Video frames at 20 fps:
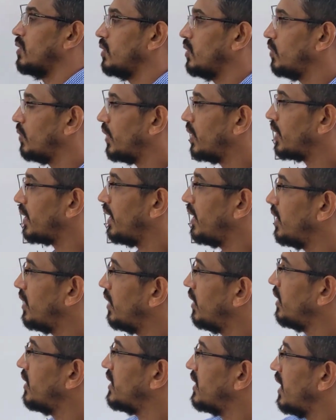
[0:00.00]
You want to
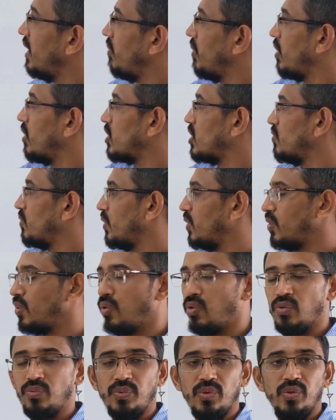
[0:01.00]
write same equation for
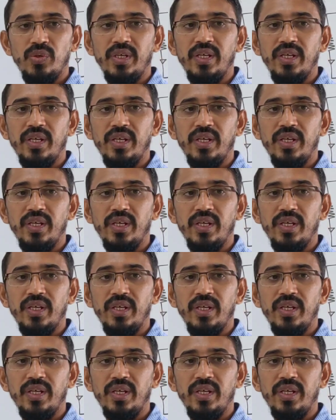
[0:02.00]
loop 2.